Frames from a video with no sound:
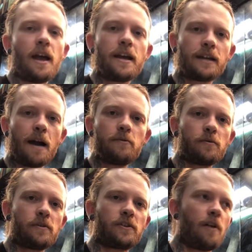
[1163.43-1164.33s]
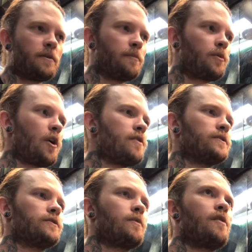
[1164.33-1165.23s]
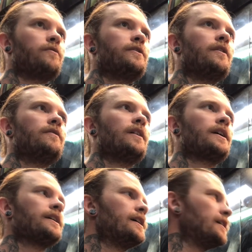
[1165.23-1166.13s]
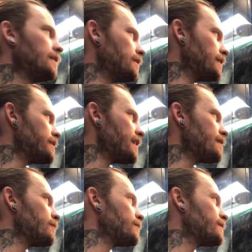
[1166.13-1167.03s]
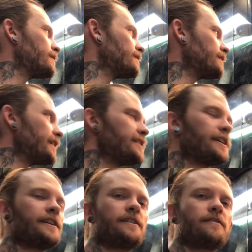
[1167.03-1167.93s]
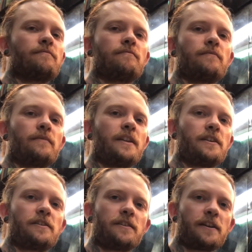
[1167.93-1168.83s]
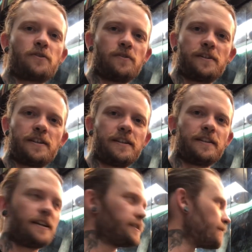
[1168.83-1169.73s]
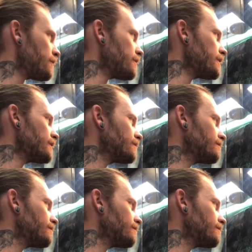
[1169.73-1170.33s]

It comes with so many pros as well, you know, like less animals, less heat, less electricity, less everything.